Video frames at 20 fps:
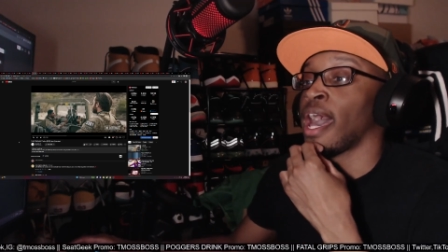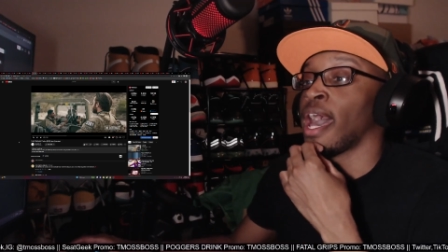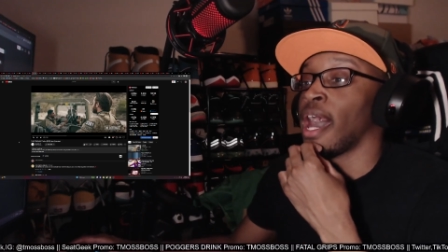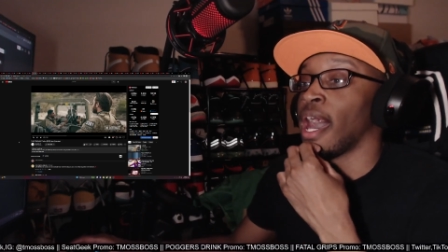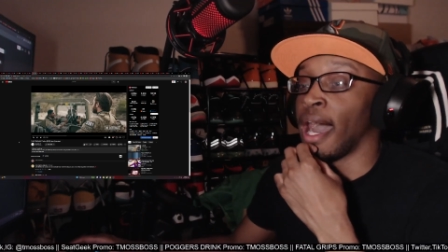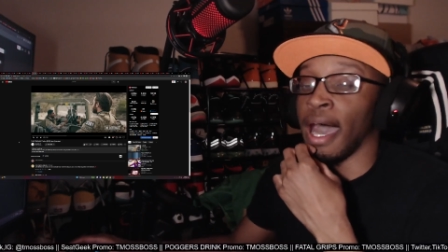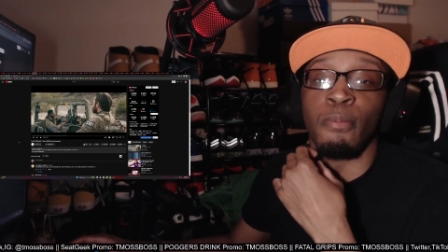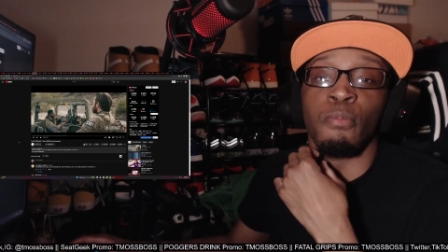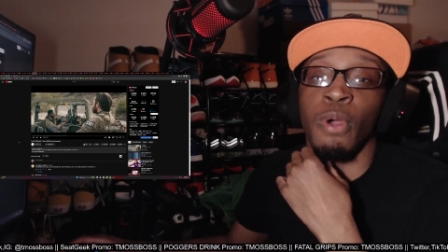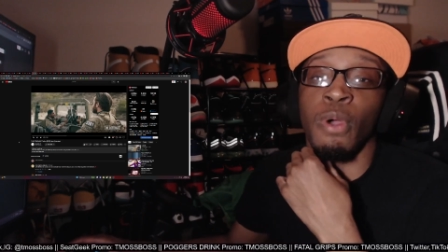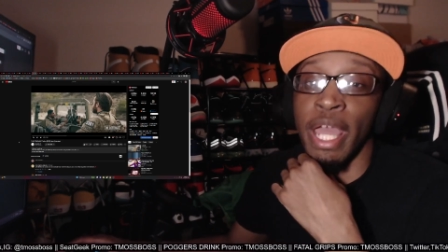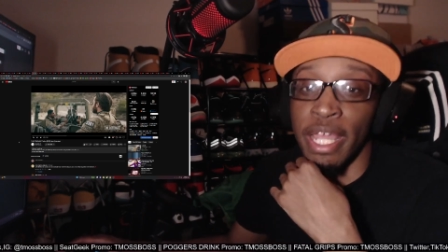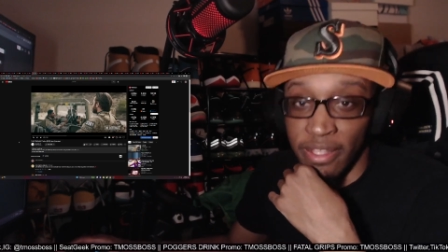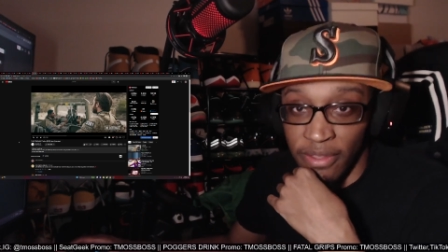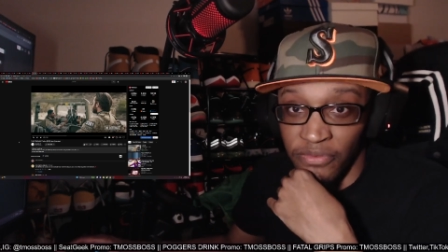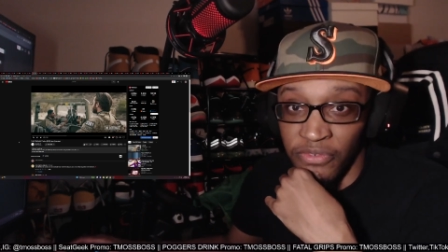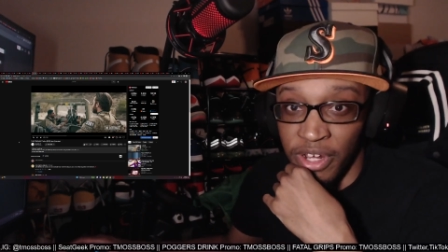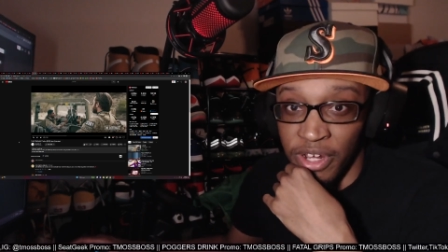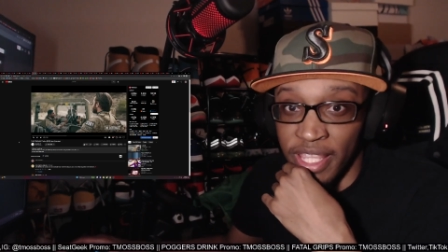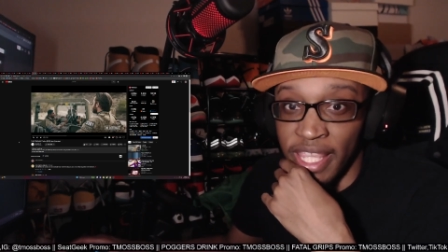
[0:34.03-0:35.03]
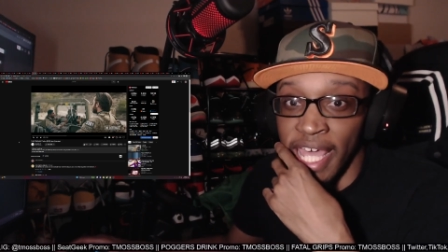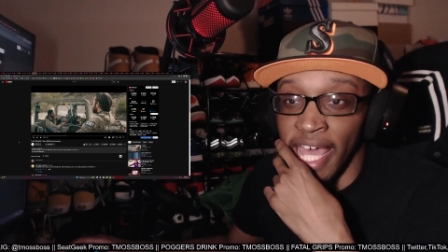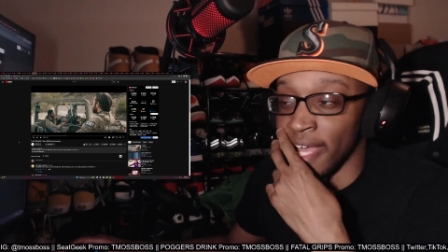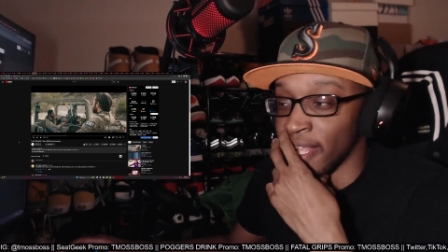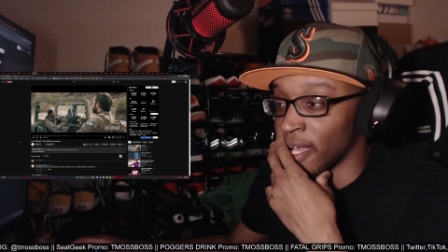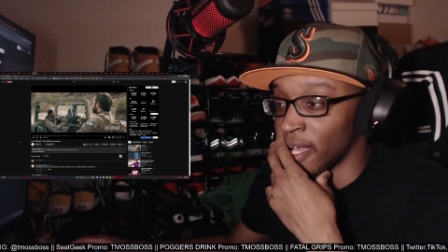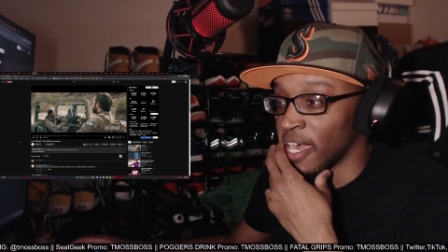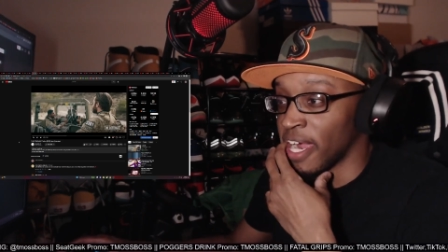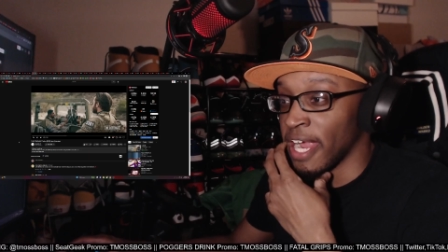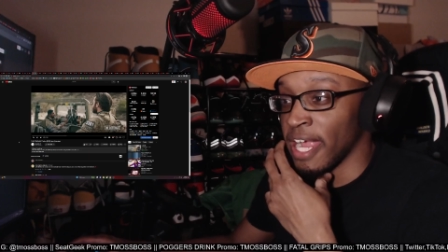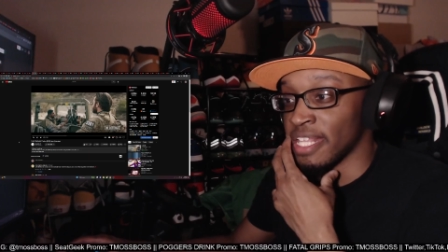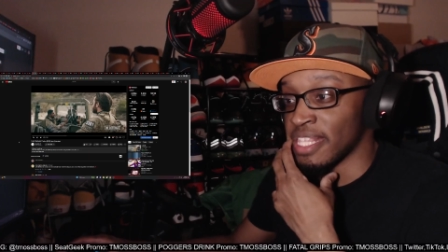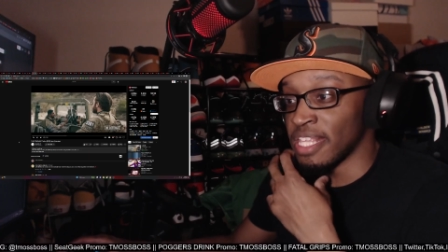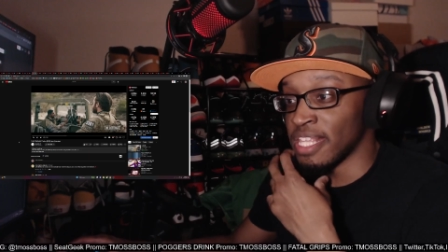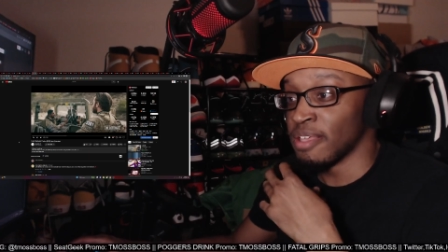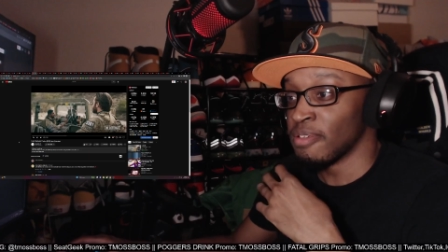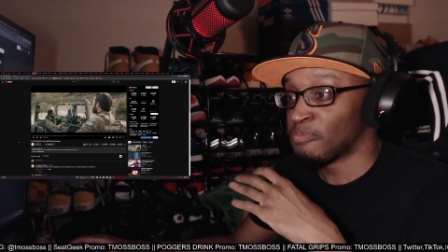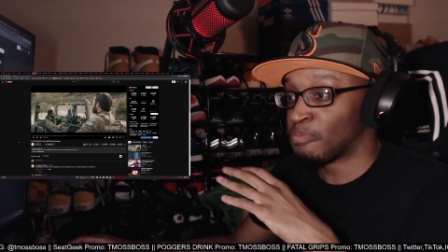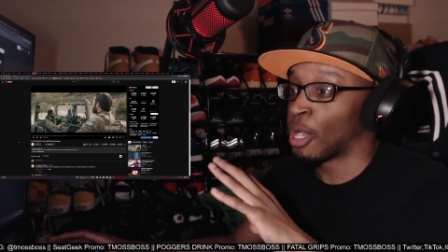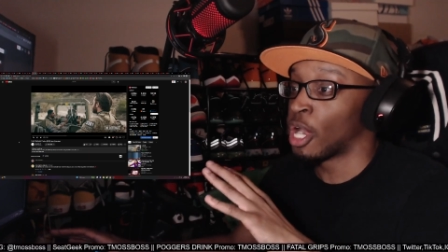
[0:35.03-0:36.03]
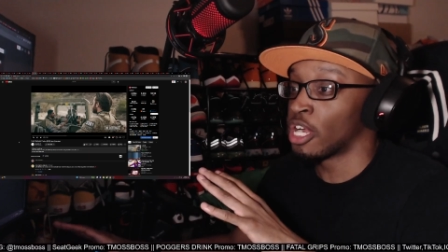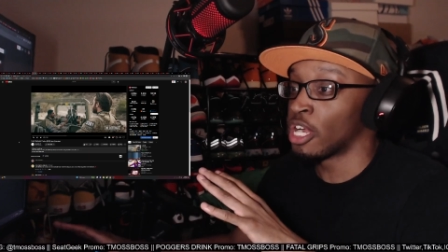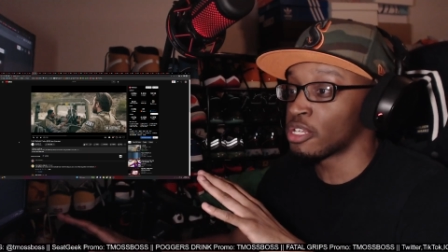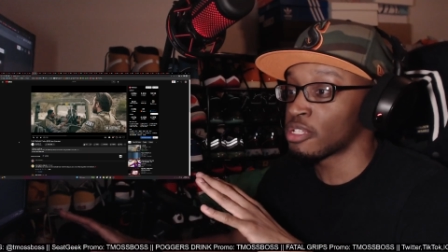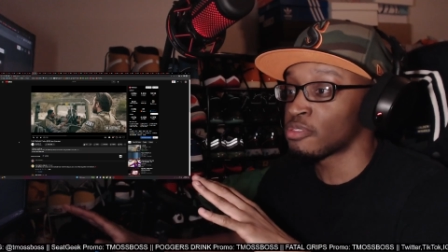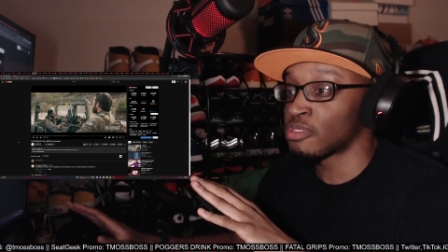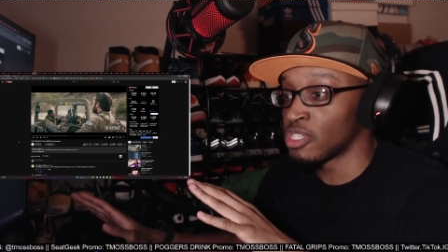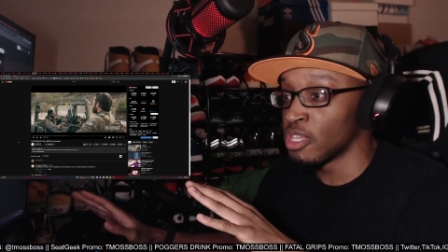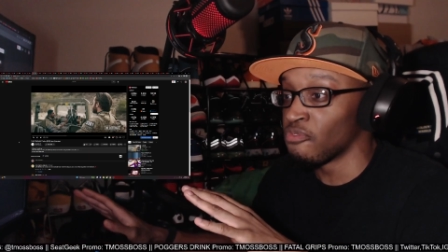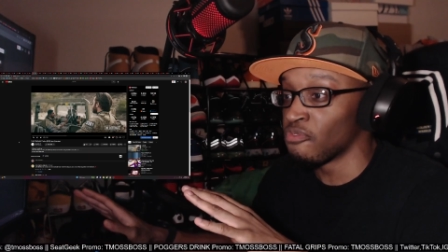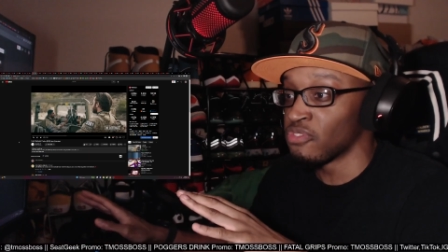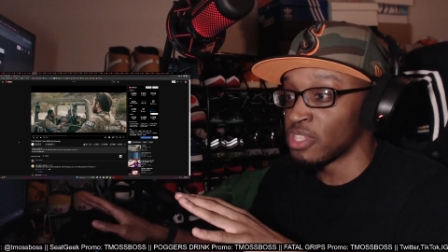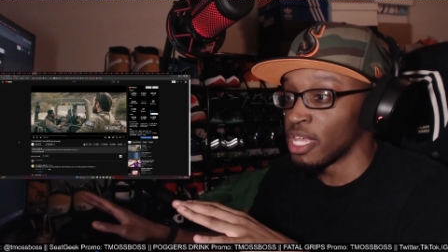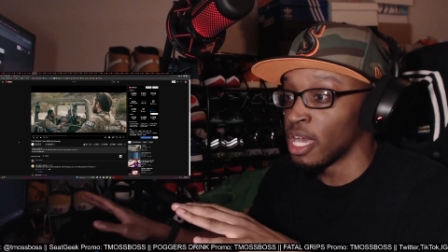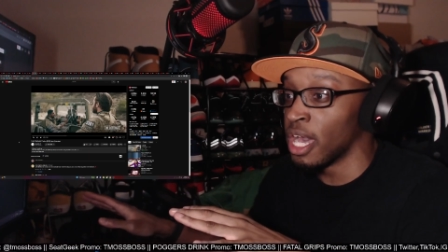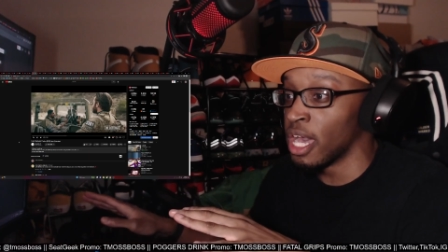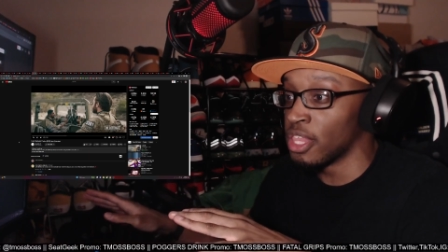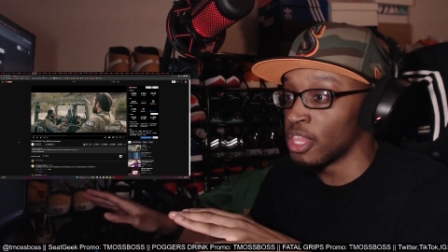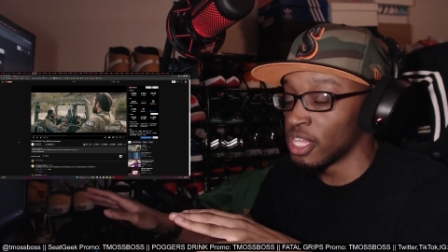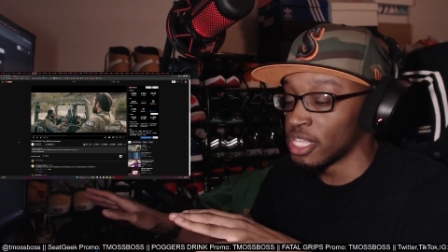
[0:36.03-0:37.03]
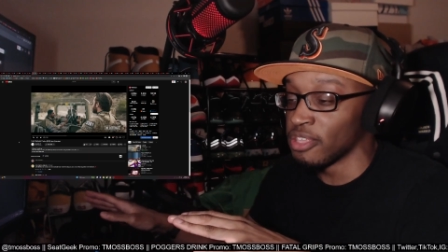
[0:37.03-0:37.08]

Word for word: I'm waiting for that, all right? The